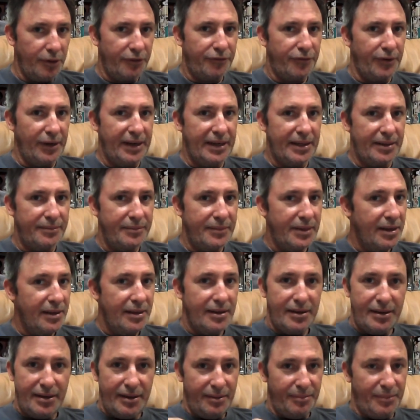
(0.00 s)
your freedom,
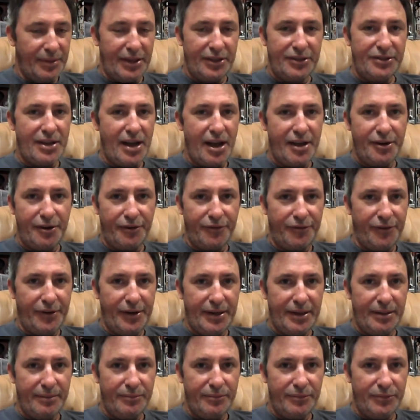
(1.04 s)
but it's not your
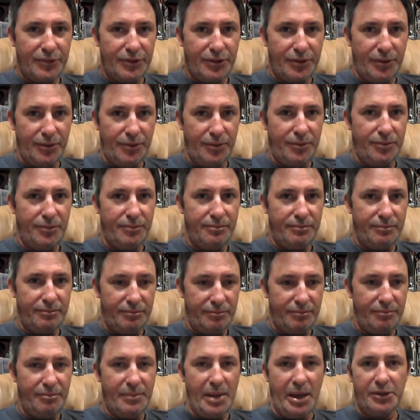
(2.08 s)
freedom to
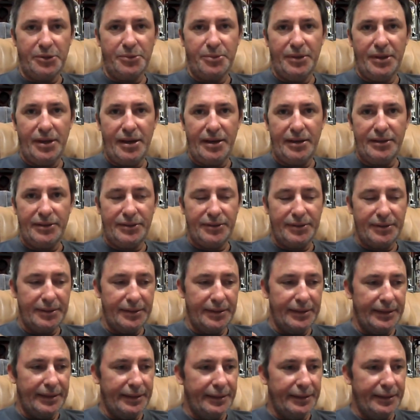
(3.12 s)
mess with us.